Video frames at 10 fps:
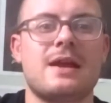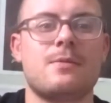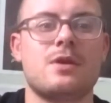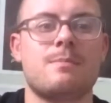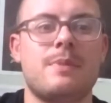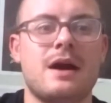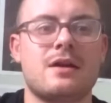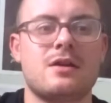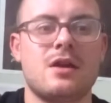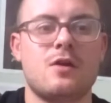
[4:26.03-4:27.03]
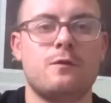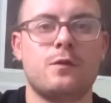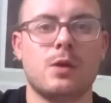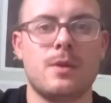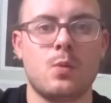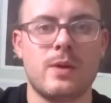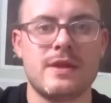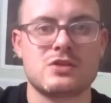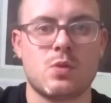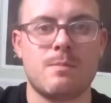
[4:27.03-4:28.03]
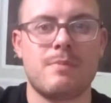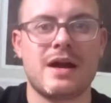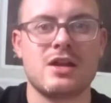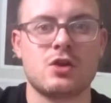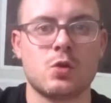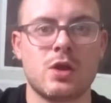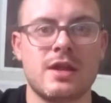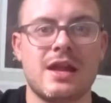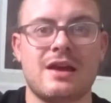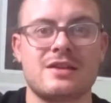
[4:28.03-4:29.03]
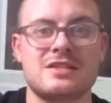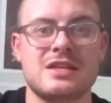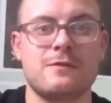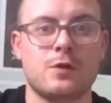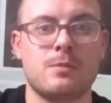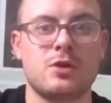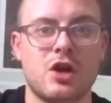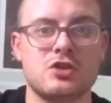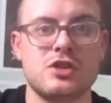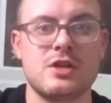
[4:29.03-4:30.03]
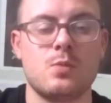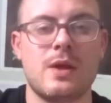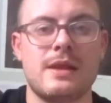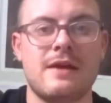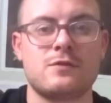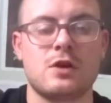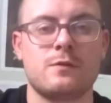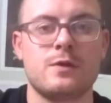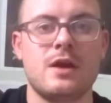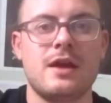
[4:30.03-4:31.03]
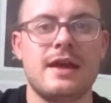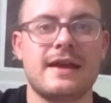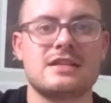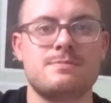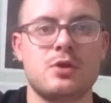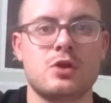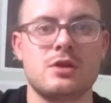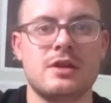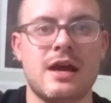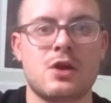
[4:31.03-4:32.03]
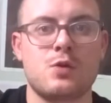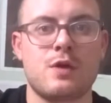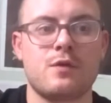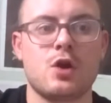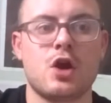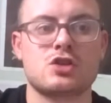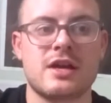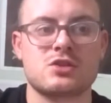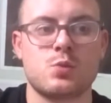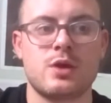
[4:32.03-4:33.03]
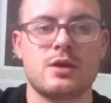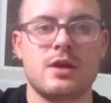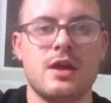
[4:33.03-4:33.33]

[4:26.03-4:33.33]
I'm going to back Fulham to win this one by 1-0. I can see Fulham continuing where they left off against Burnley at Craven Cottage last week.